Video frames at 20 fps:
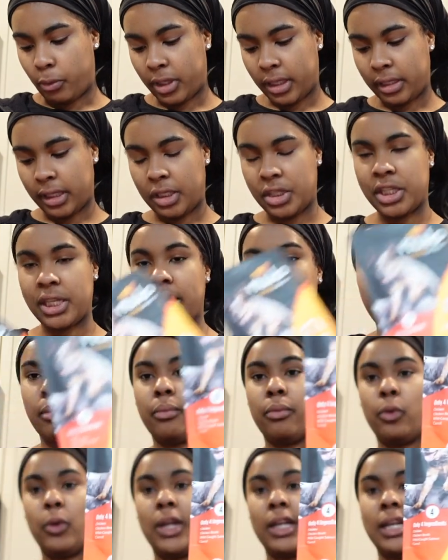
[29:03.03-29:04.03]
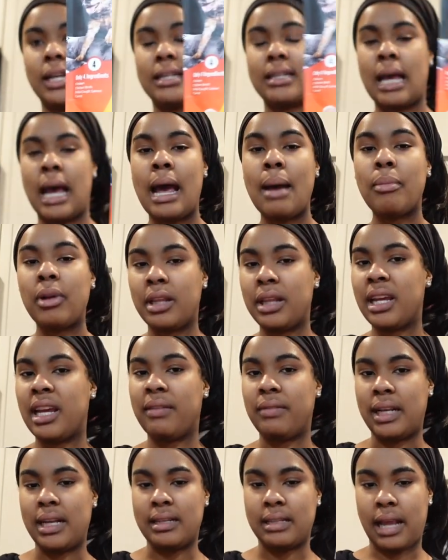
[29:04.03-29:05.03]
one of the chicken one because I believe
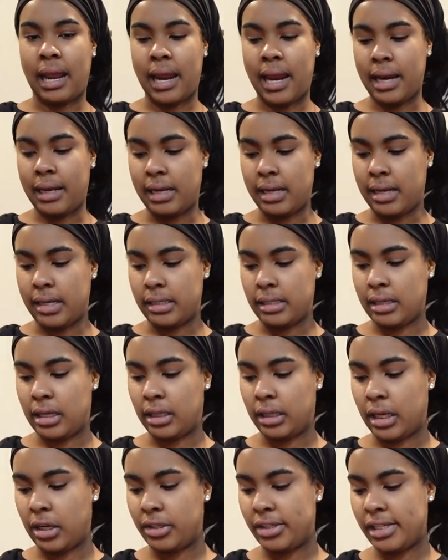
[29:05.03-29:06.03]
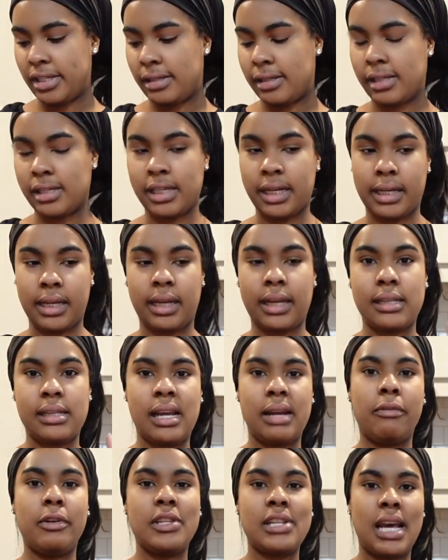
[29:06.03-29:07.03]
that Zane is allergic to chicken, because
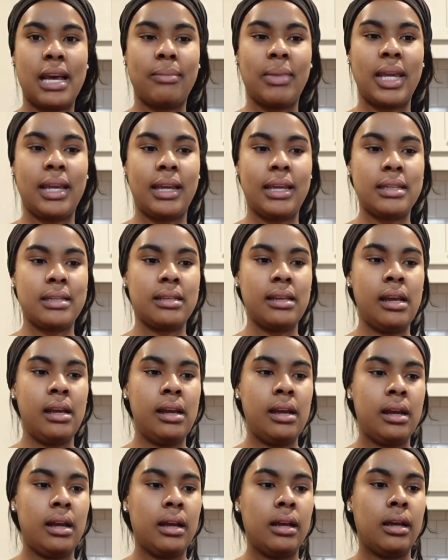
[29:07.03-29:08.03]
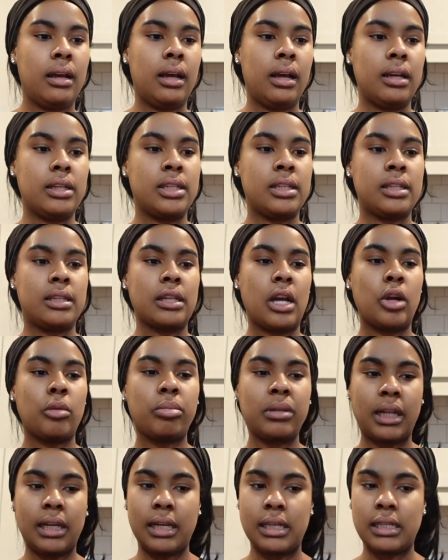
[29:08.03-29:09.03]
every time he eats a
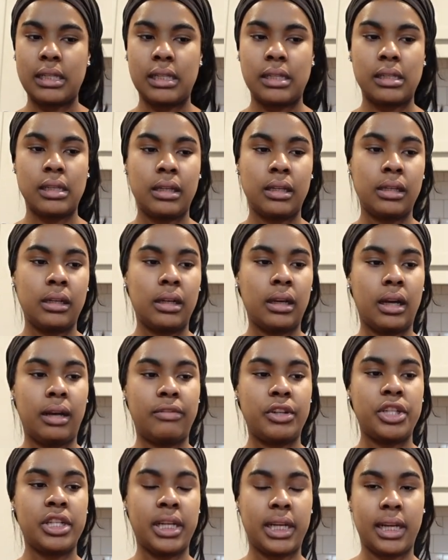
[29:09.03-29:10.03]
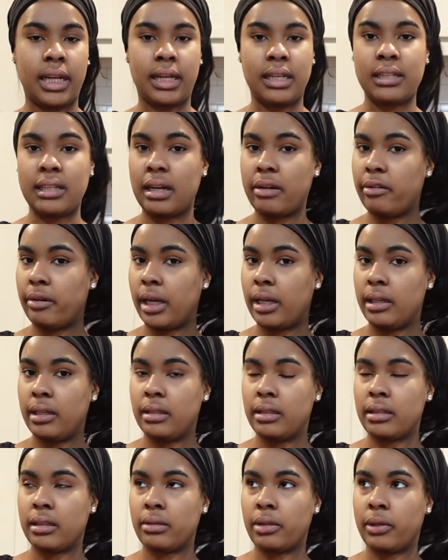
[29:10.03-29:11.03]
surplus of chicken, is that all right?
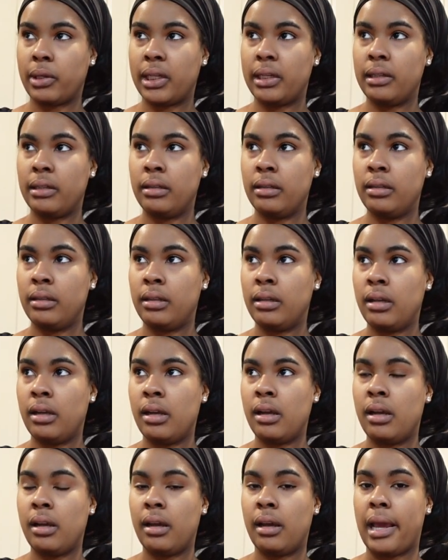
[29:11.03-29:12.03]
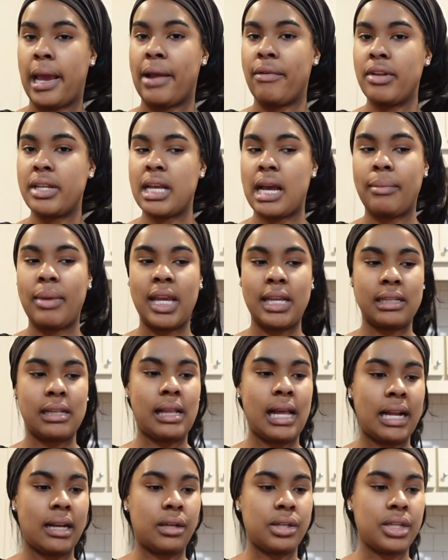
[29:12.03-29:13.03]
Every time he eats a
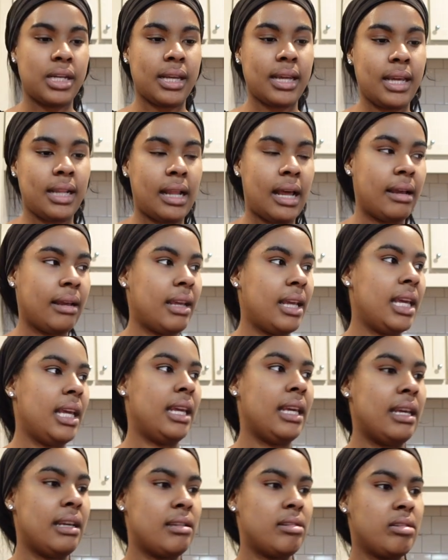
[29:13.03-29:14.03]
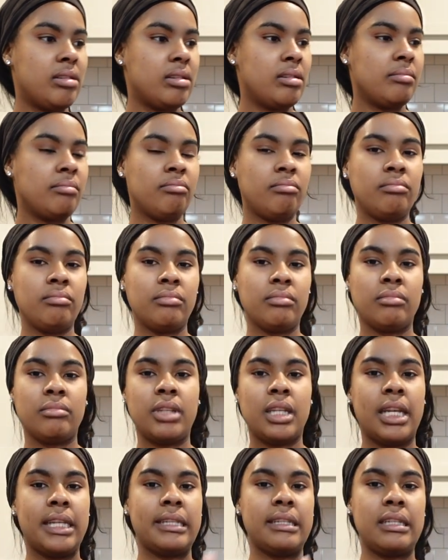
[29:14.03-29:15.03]
lot of chicken, like he gets
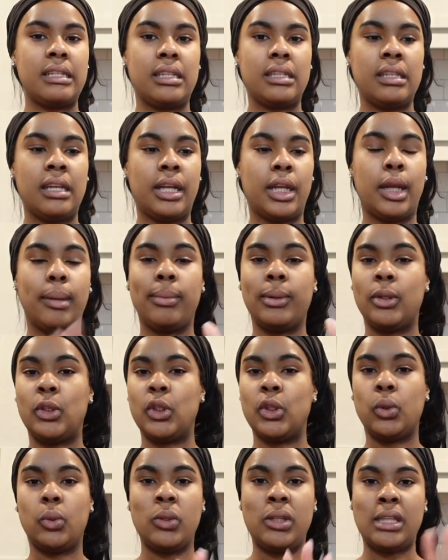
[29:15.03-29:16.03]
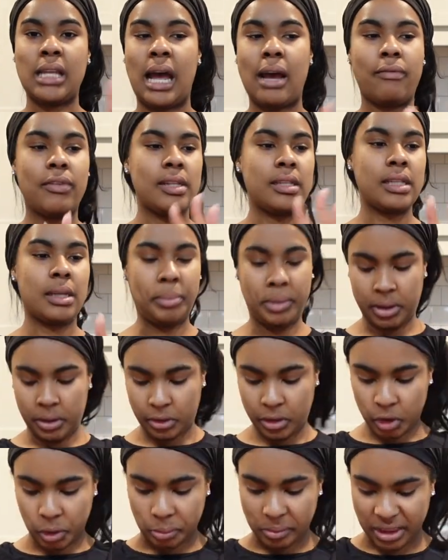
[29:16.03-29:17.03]
his number two softens up a little
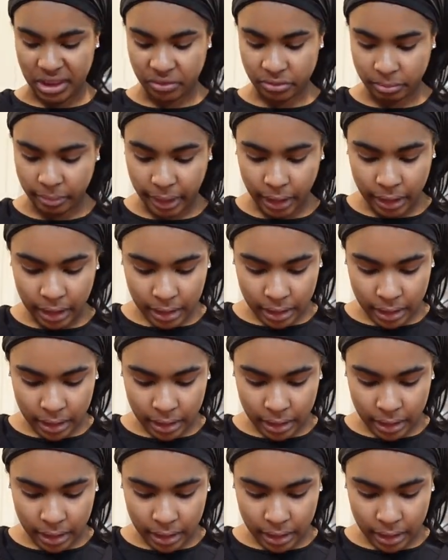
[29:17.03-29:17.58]
too much for me.